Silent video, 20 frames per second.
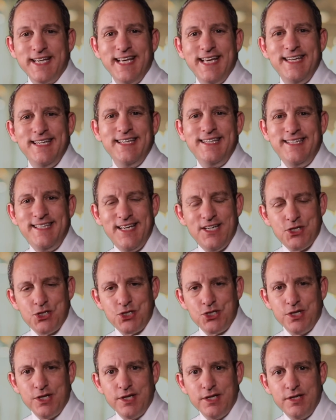In
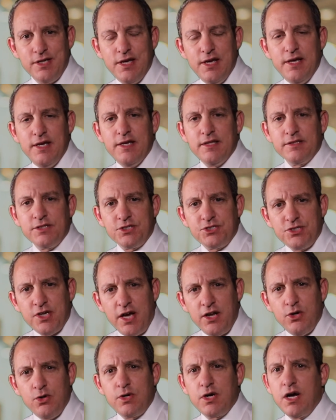addition, the
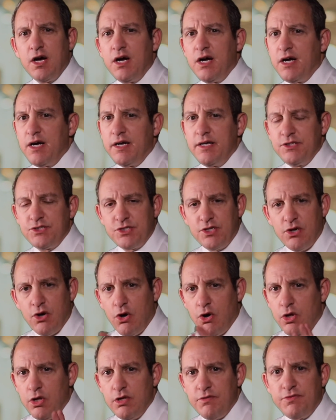cytokines and
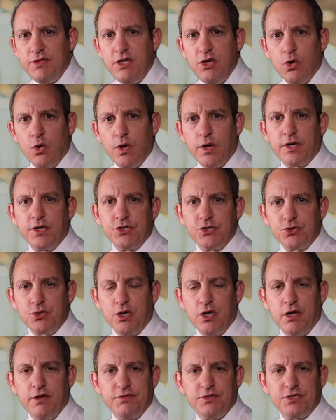all of the orchestra
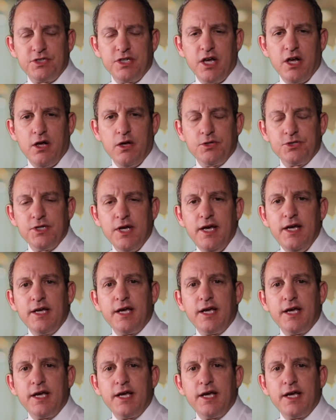of cells